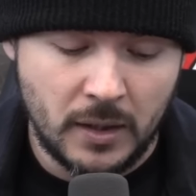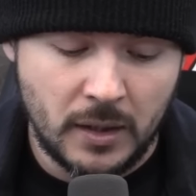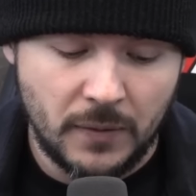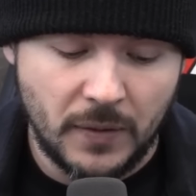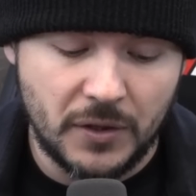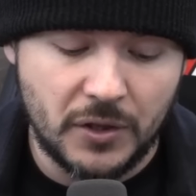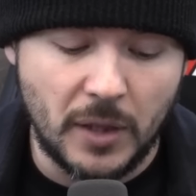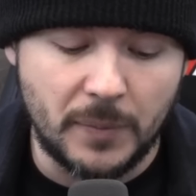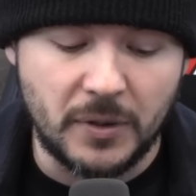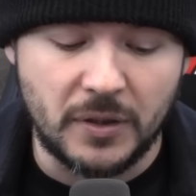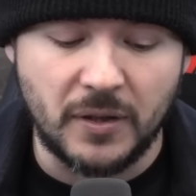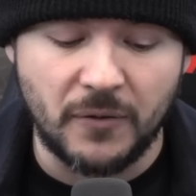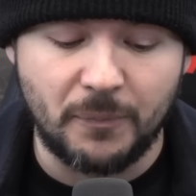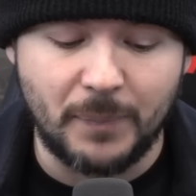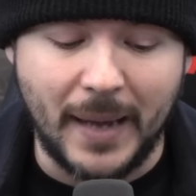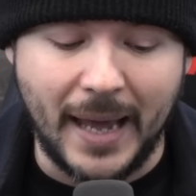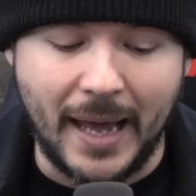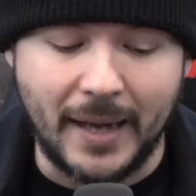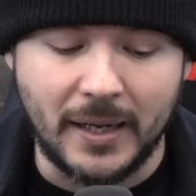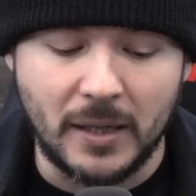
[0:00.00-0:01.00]
The subject of
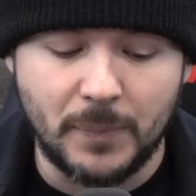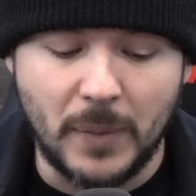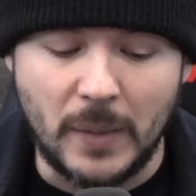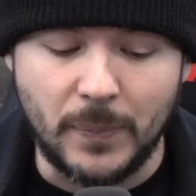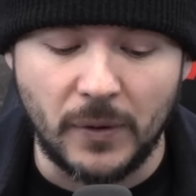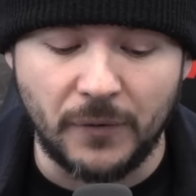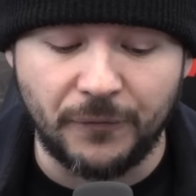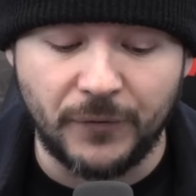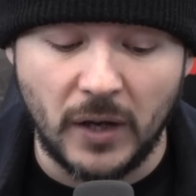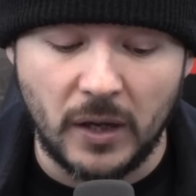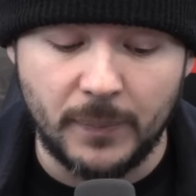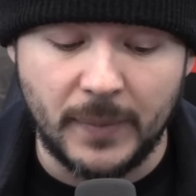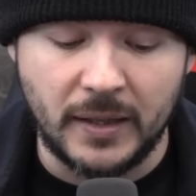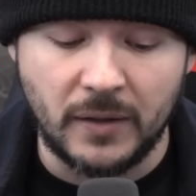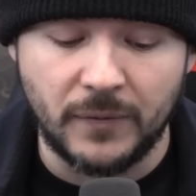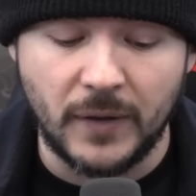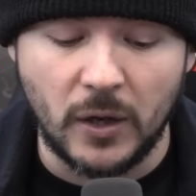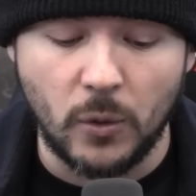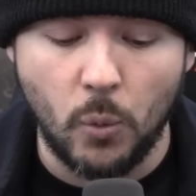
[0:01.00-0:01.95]
banning people filming their